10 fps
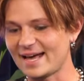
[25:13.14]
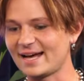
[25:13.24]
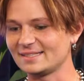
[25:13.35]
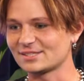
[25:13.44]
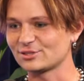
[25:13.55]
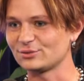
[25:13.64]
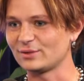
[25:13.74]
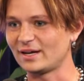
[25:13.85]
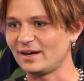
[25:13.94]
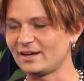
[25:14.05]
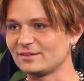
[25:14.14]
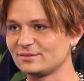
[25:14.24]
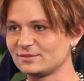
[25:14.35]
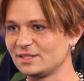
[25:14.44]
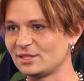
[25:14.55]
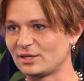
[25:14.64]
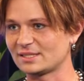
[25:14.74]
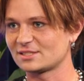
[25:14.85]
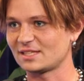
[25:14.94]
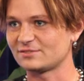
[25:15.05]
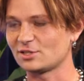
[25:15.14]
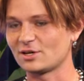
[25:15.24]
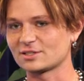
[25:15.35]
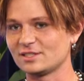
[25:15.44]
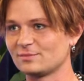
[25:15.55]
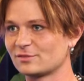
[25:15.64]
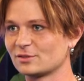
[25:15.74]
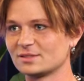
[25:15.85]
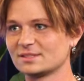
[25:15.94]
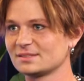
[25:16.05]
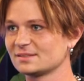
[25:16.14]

And so I you know, I've talked to him for,